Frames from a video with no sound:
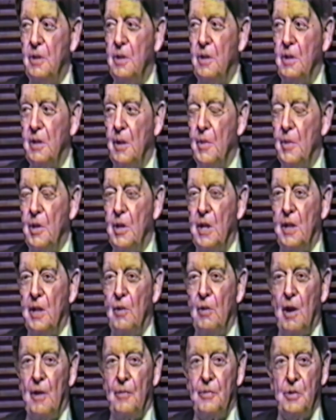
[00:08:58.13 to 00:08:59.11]
some of the other
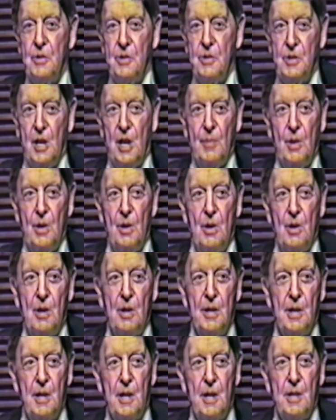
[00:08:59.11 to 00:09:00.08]
officers came
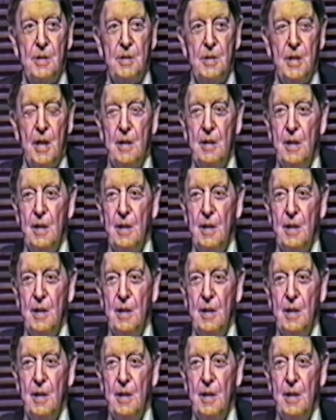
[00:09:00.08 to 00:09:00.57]
along and they said,